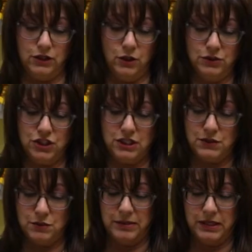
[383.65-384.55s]
goat
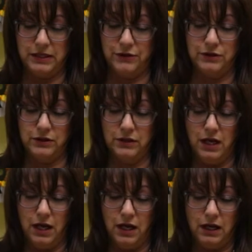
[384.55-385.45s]
cheese would be another
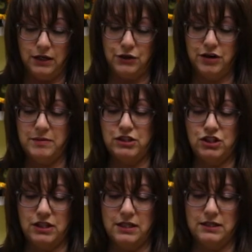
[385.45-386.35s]
creamy
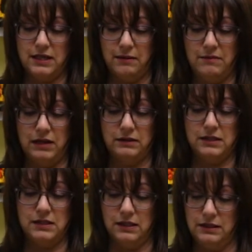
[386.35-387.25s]
cheese that
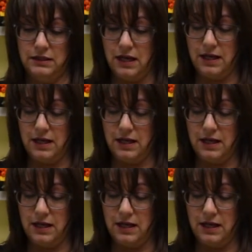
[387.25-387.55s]
melts and